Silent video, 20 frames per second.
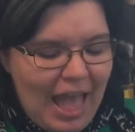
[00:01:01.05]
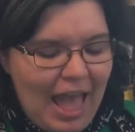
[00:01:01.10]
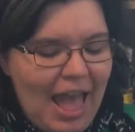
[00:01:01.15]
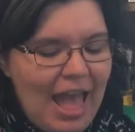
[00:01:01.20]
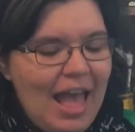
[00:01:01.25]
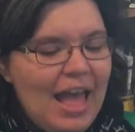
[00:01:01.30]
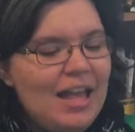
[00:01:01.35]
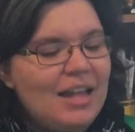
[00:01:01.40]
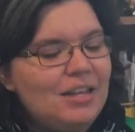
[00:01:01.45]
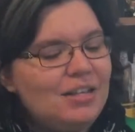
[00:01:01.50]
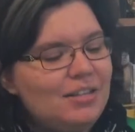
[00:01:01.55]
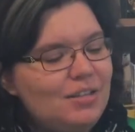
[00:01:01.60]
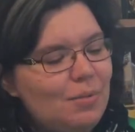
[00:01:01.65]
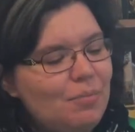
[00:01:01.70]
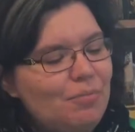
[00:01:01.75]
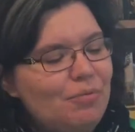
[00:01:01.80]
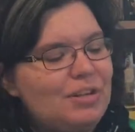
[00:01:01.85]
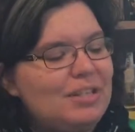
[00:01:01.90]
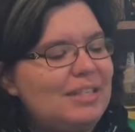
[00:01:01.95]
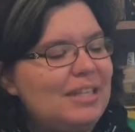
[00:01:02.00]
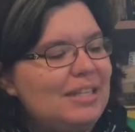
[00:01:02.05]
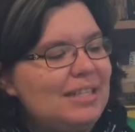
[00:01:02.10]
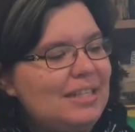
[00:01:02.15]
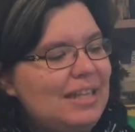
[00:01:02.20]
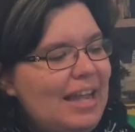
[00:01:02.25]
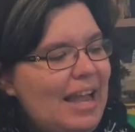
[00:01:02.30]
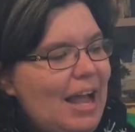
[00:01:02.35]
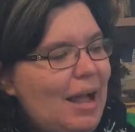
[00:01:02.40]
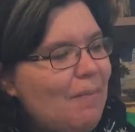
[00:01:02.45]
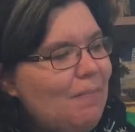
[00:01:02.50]
And Princess
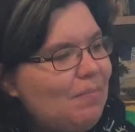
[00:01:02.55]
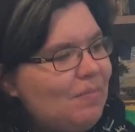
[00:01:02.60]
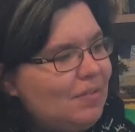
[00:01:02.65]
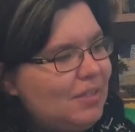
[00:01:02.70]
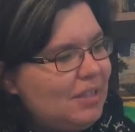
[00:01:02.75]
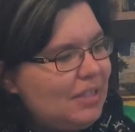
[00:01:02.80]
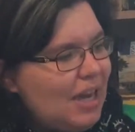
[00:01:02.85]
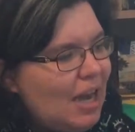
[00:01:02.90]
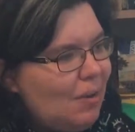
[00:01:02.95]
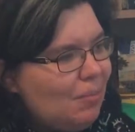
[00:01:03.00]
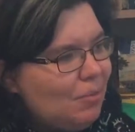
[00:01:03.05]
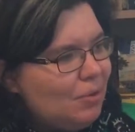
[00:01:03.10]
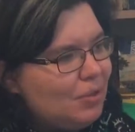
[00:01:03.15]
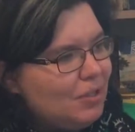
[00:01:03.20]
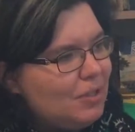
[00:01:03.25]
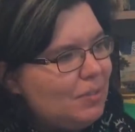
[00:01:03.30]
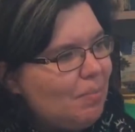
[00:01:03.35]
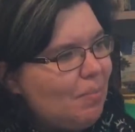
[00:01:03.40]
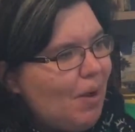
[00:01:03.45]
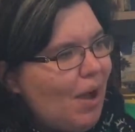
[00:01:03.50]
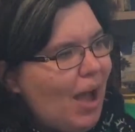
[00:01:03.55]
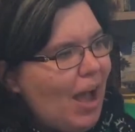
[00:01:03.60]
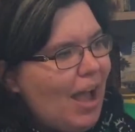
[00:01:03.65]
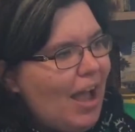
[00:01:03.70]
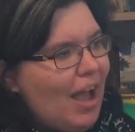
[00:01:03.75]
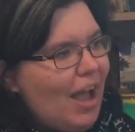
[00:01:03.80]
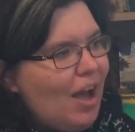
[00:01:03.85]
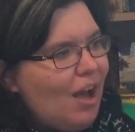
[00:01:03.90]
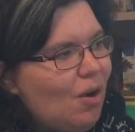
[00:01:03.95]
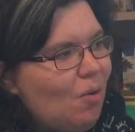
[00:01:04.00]
Leia, Star Wars
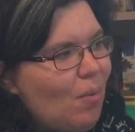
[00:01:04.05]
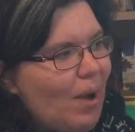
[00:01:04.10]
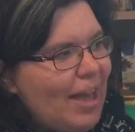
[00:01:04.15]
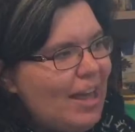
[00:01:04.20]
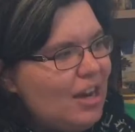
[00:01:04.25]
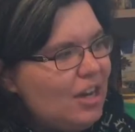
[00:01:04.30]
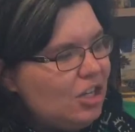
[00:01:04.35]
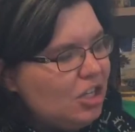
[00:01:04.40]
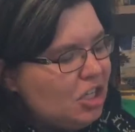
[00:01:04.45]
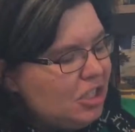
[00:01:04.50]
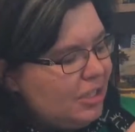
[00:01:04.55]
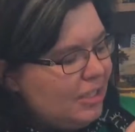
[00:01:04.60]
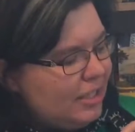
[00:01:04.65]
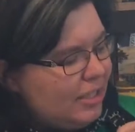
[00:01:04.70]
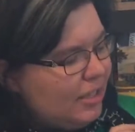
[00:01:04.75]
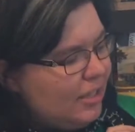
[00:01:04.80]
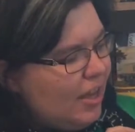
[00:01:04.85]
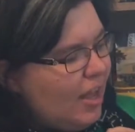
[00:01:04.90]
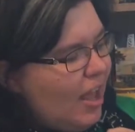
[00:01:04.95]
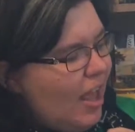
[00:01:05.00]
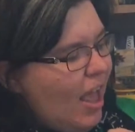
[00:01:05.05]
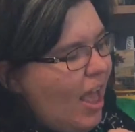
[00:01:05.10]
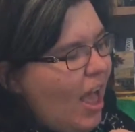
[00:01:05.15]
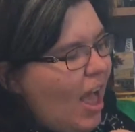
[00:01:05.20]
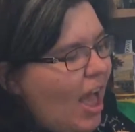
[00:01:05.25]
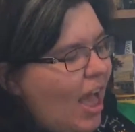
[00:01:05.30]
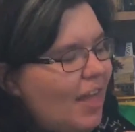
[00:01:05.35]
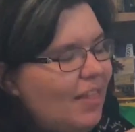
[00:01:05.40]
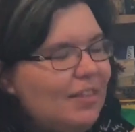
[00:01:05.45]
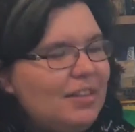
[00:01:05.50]
by Waid and Dodson.
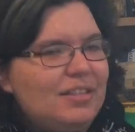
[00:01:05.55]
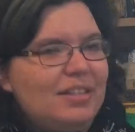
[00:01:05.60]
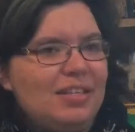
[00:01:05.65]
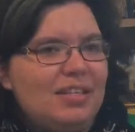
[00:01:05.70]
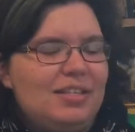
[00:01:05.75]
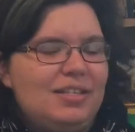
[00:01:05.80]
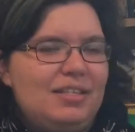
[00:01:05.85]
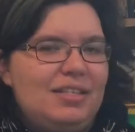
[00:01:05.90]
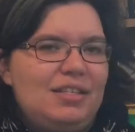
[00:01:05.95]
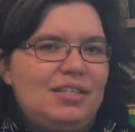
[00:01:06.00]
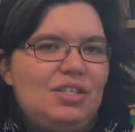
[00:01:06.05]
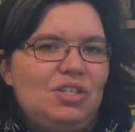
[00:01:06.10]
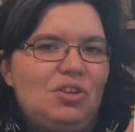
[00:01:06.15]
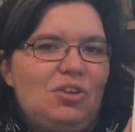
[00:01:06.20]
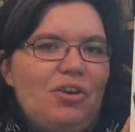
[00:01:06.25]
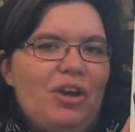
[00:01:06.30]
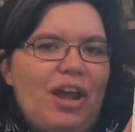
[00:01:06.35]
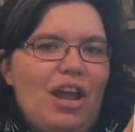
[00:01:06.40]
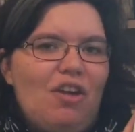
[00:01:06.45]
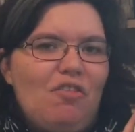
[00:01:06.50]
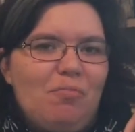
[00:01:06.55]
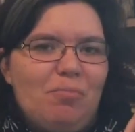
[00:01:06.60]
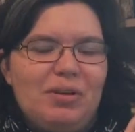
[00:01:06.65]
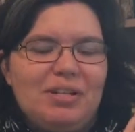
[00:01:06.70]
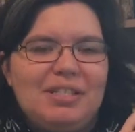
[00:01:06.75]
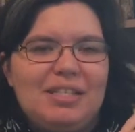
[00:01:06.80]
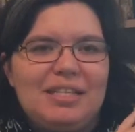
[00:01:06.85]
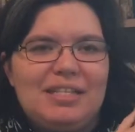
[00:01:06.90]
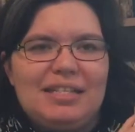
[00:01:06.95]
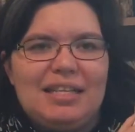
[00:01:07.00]
And this is the story of
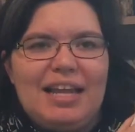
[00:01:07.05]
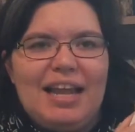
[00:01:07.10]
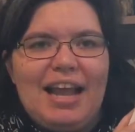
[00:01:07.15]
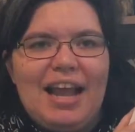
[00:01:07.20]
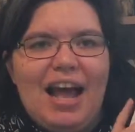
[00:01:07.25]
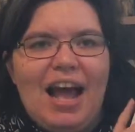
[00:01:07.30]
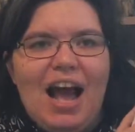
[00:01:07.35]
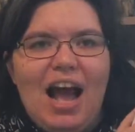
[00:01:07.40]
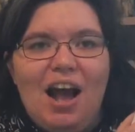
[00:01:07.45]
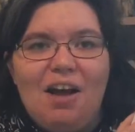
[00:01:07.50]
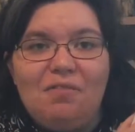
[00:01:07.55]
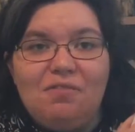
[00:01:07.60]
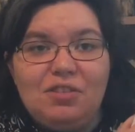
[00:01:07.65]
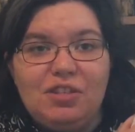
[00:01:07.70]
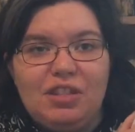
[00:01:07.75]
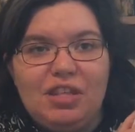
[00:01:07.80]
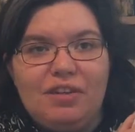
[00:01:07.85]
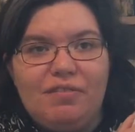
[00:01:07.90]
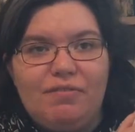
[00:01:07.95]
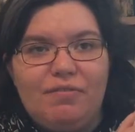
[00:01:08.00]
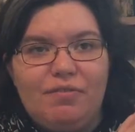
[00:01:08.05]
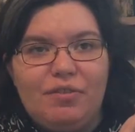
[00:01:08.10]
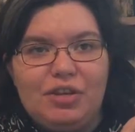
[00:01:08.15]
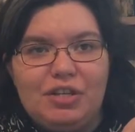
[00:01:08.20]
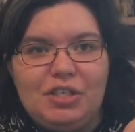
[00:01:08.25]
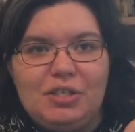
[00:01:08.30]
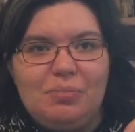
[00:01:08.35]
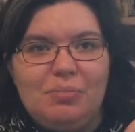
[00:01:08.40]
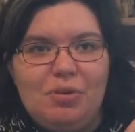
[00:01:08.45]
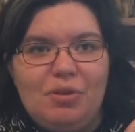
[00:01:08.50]
Princess Leia after the
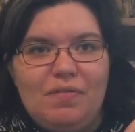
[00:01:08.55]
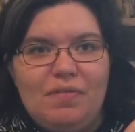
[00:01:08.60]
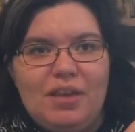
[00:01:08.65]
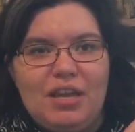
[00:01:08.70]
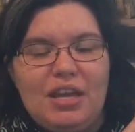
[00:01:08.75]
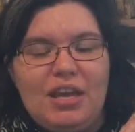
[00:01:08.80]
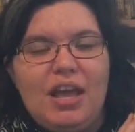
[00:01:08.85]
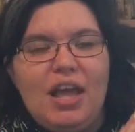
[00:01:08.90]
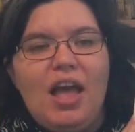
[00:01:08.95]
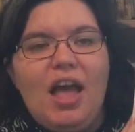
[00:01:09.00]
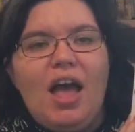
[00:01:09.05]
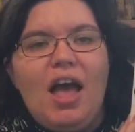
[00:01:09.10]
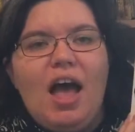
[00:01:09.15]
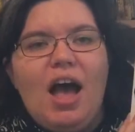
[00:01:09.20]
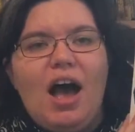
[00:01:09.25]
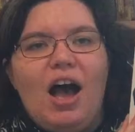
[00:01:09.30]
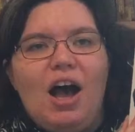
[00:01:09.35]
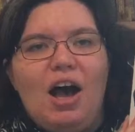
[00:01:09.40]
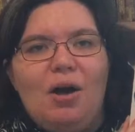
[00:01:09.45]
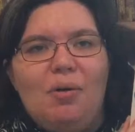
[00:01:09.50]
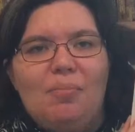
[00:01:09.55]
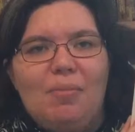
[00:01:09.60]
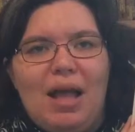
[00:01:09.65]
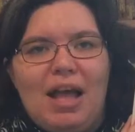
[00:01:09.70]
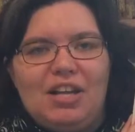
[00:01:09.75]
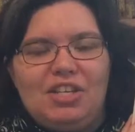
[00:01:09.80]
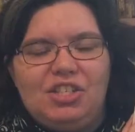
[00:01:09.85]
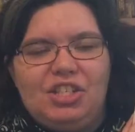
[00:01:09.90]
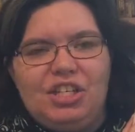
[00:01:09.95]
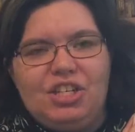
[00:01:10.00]
first movie
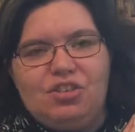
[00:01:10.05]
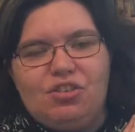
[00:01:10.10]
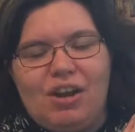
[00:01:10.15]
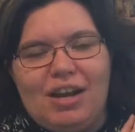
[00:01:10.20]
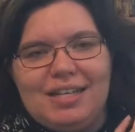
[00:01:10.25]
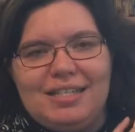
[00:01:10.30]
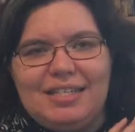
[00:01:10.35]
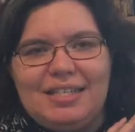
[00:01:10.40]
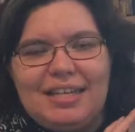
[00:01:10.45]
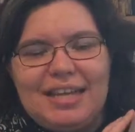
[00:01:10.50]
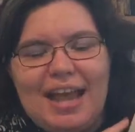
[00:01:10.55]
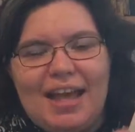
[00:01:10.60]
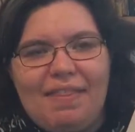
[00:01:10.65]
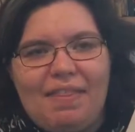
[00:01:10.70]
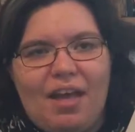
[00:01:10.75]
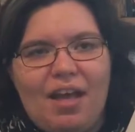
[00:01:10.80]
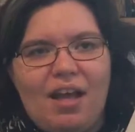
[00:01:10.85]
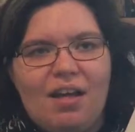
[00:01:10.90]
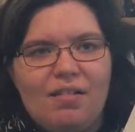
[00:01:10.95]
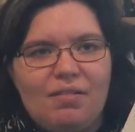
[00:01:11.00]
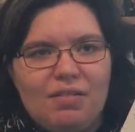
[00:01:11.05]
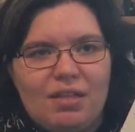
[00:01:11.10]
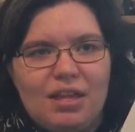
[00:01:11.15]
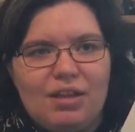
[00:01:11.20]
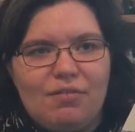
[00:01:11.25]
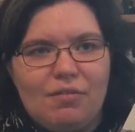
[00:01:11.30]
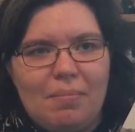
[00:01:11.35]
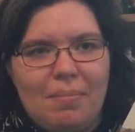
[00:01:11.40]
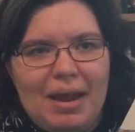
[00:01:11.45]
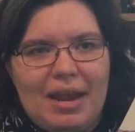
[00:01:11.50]
as she tries to gather
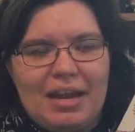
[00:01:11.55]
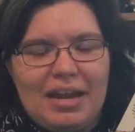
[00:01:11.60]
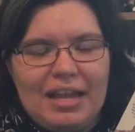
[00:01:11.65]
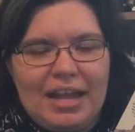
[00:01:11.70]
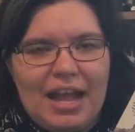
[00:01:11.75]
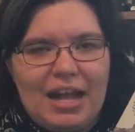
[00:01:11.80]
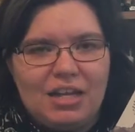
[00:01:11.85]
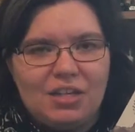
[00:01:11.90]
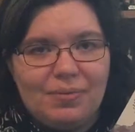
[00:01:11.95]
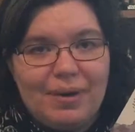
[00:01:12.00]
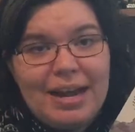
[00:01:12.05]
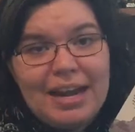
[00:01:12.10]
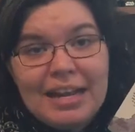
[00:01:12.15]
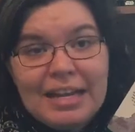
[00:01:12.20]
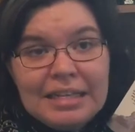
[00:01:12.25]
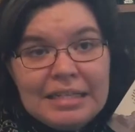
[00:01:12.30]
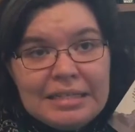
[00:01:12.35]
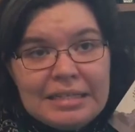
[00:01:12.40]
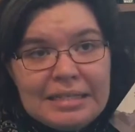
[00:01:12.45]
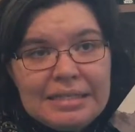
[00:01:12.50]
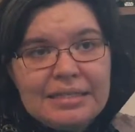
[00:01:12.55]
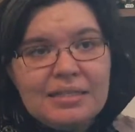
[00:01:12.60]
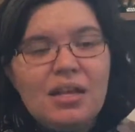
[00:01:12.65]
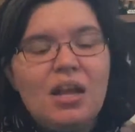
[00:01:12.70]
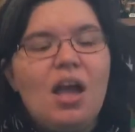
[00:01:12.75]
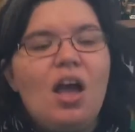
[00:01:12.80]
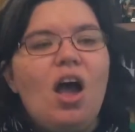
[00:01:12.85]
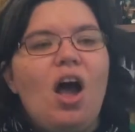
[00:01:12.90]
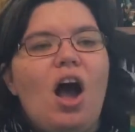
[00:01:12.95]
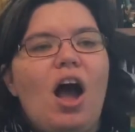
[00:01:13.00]
the remaining Alderaanians.
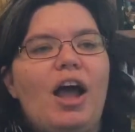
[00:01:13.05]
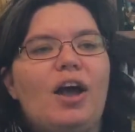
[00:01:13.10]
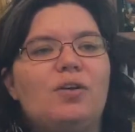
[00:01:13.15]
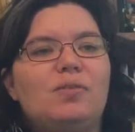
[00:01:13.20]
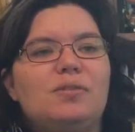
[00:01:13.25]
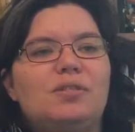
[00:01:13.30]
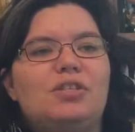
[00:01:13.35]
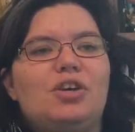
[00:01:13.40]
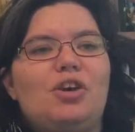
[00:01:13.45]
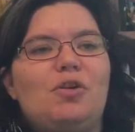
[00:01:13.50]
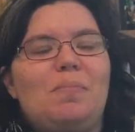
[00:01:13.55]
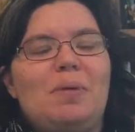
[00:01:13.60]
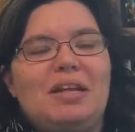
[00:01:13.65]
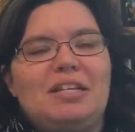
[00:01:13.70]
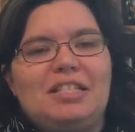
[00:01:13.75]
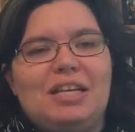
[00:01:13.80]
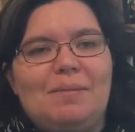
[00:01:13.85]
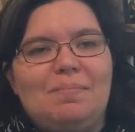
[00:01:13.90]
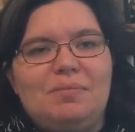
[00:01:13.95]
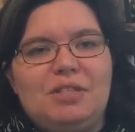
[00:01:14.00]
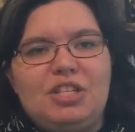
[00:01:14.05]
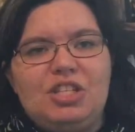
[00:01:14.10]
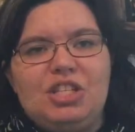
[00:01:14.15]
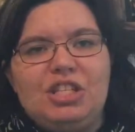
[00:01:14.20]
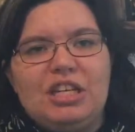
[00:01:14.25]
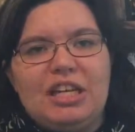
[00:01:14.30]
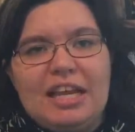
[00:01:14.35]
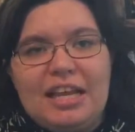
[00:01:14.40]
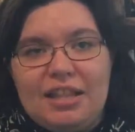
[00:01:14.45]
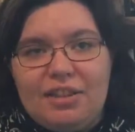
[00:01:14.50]
I also picked up
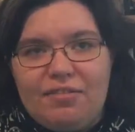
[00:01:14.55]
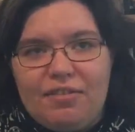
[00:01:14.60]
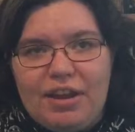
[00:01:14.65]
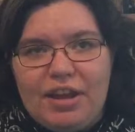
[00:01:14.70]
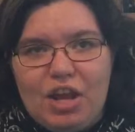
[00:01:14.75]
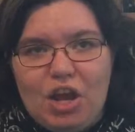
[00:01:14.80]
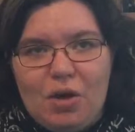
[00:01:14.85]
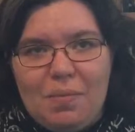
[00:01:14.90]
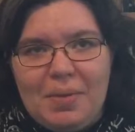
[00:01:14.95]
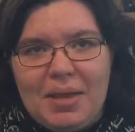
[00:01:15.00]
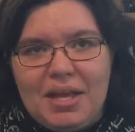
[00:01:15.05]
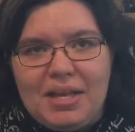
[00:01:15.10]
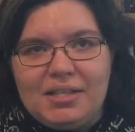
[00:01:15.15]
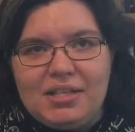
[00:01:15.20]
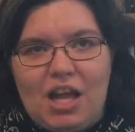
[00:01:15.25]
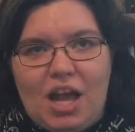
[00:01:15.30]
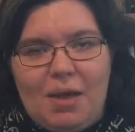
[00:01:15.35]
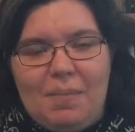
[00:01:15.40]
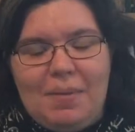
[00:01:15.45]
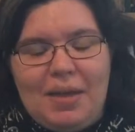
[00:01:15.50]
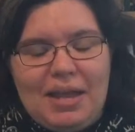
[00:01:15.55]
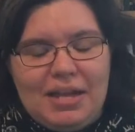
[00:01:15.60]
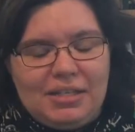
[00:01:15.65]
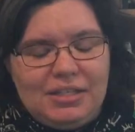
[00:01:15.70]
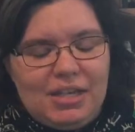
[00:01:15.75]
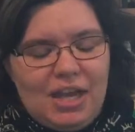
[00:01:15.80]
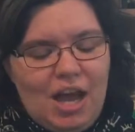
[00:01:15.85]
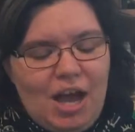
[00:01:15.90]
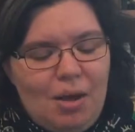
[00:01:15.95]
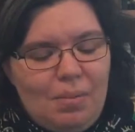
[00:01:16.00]
digitally 3 comics. I
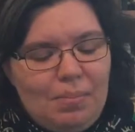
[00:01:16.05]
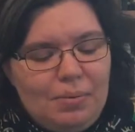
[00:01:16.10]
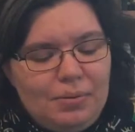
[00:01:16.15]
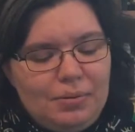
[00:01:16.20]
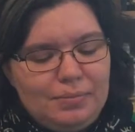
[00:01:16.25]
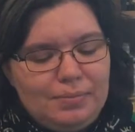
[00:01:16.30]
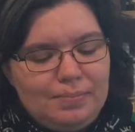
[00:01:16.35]
picked up